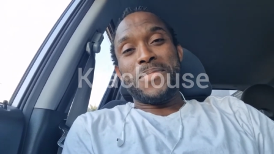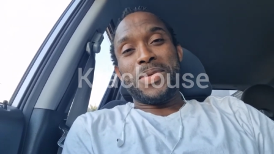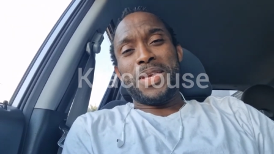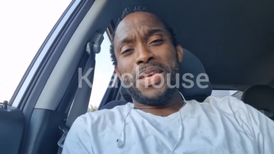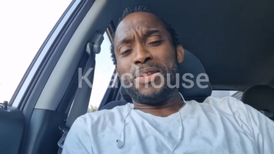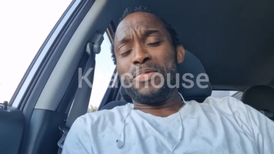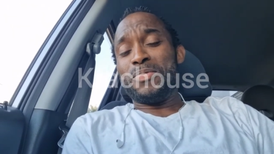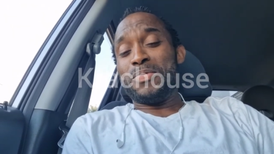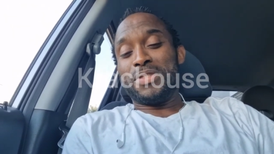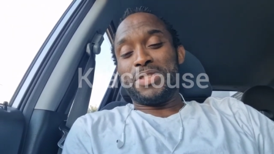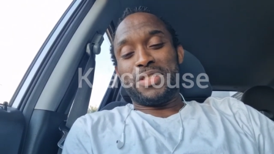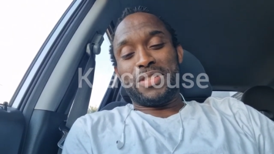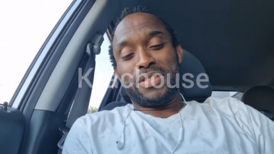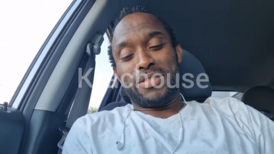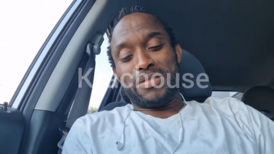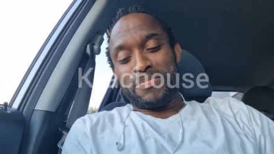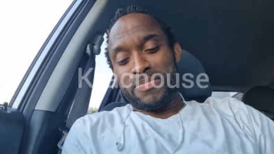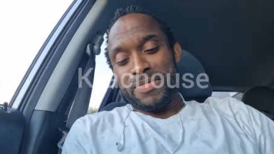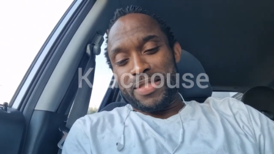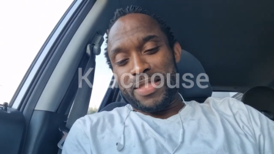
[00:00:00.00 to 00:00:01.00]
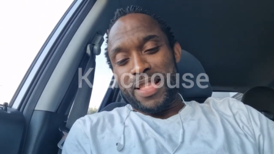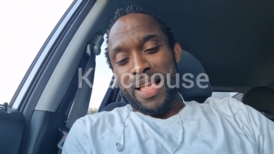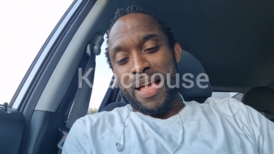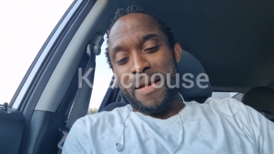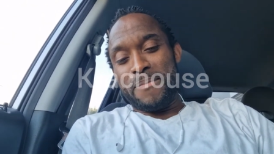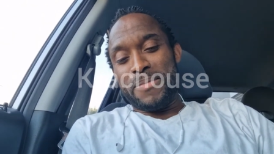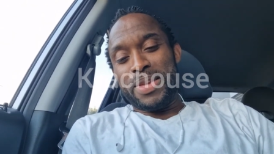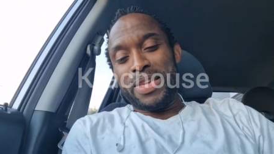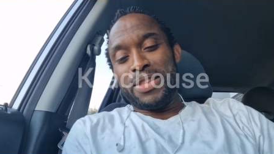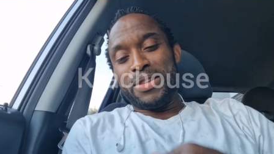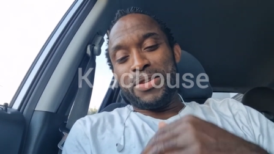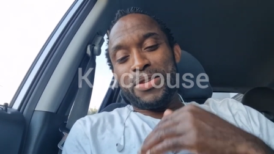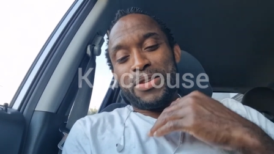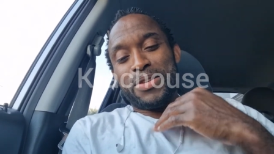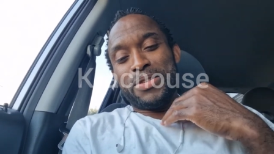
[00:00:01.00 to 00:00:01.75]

It was, I mean,